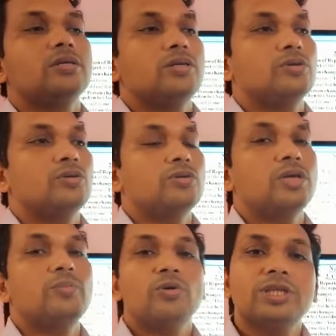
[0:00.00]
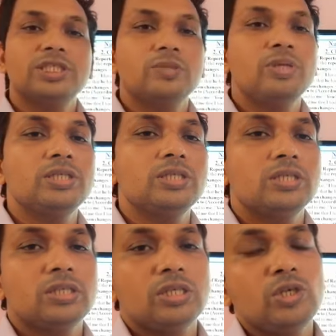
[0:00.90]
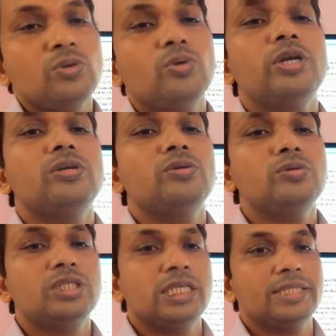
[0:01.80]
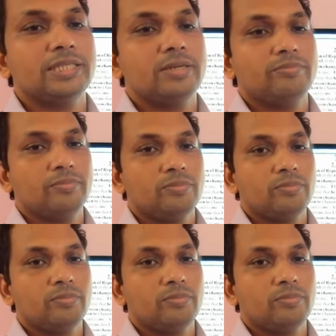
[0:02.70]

your reported speech, you no need to change them.